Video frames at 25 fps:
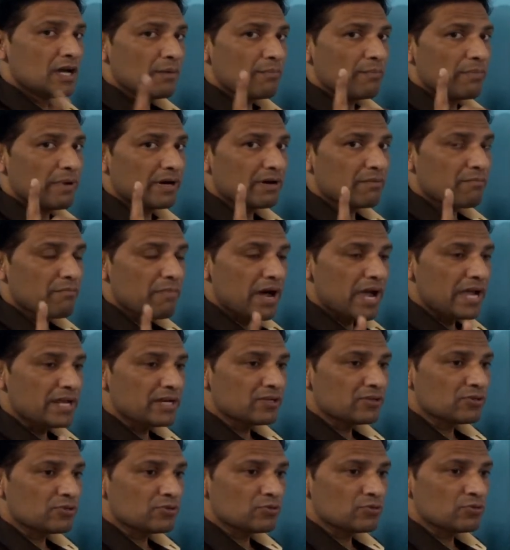But
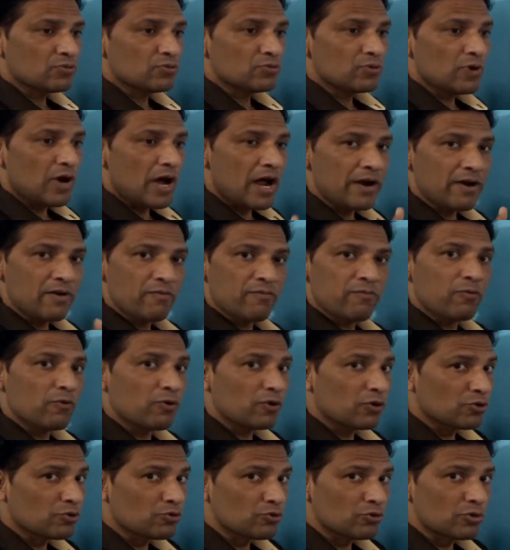-2 and
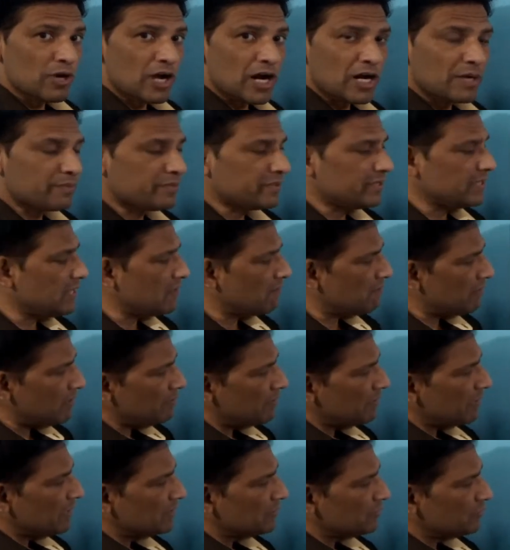4 should not be there. Why?
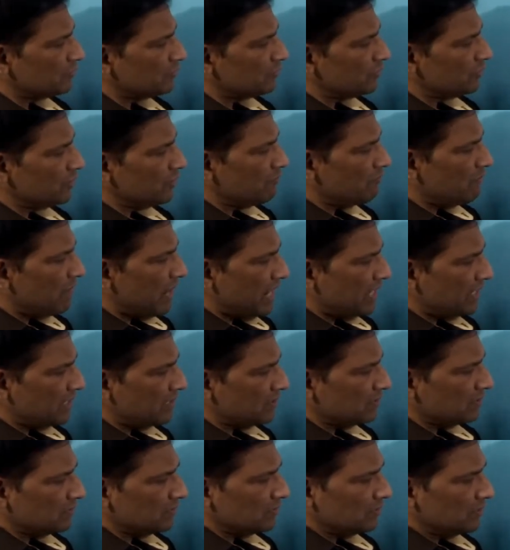Because you see
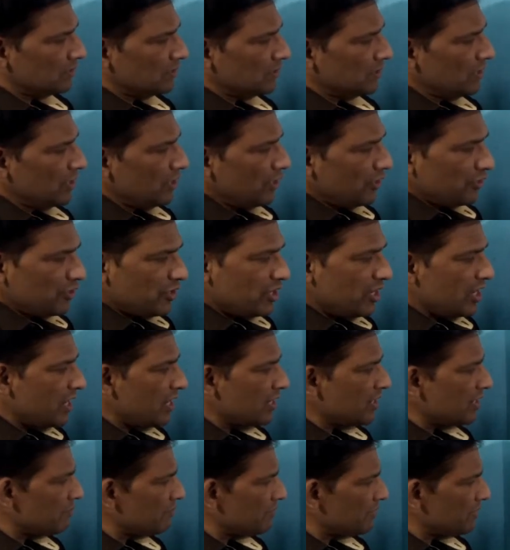minus A
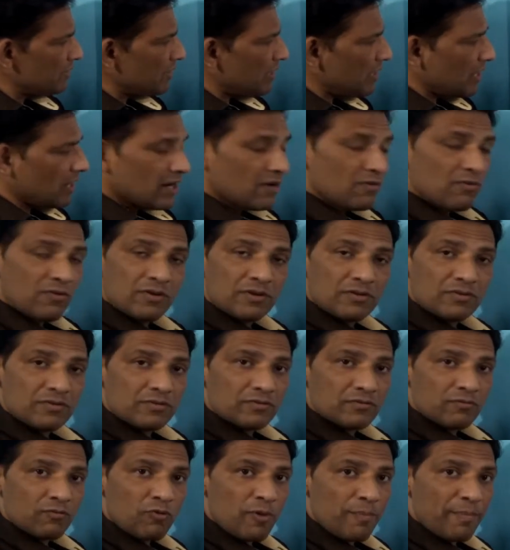and B are
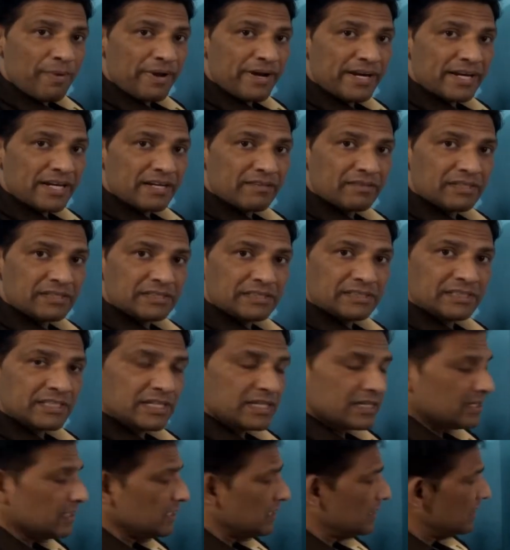open intervals
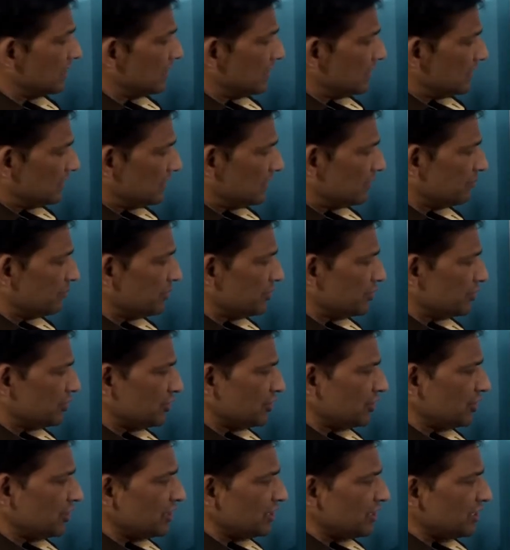here. That means
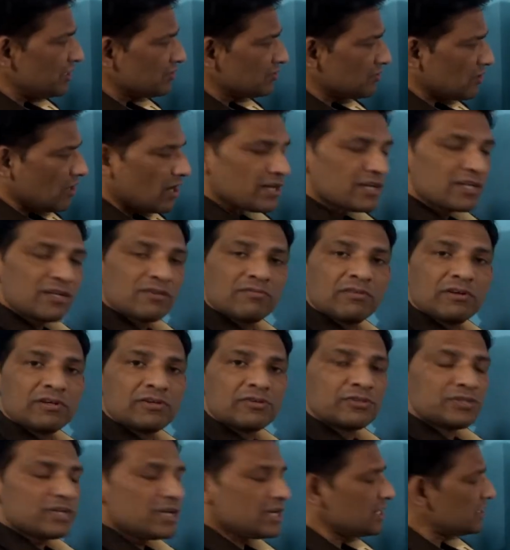C is not equal
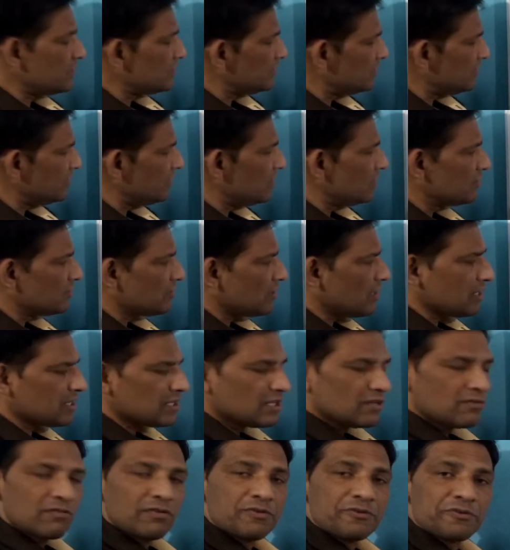to A, C is not
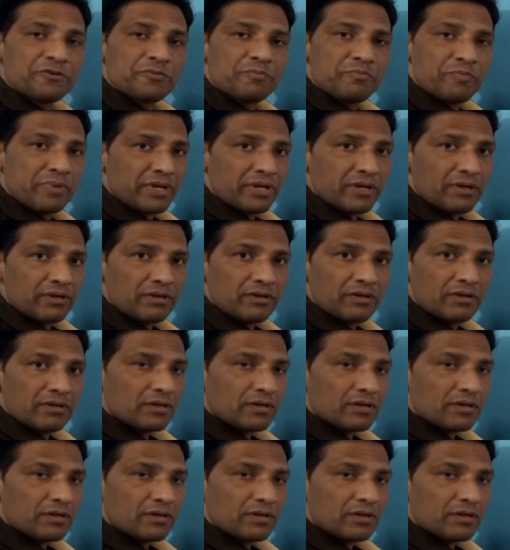equal to B.